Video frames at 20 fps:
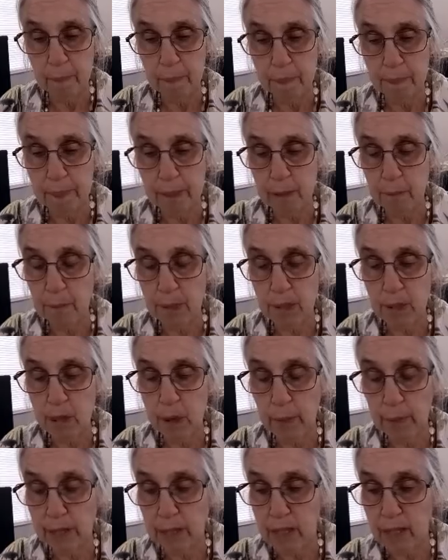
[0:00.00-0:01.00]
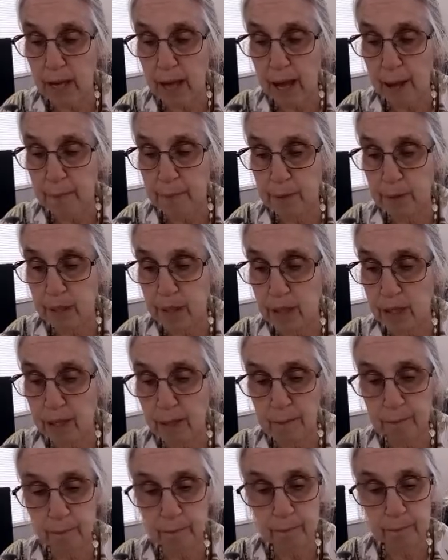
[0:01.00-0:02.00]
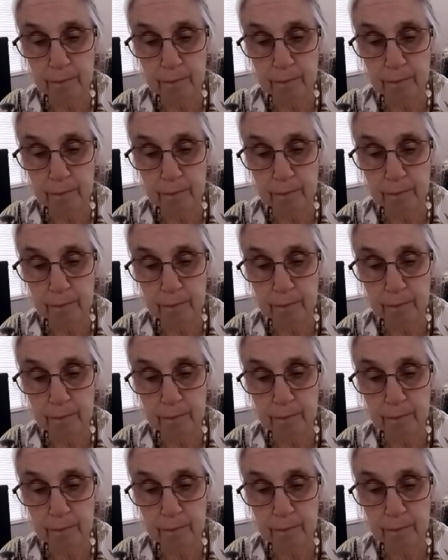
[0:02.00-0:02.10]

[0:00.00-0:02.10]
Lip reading: that was going to happen to him.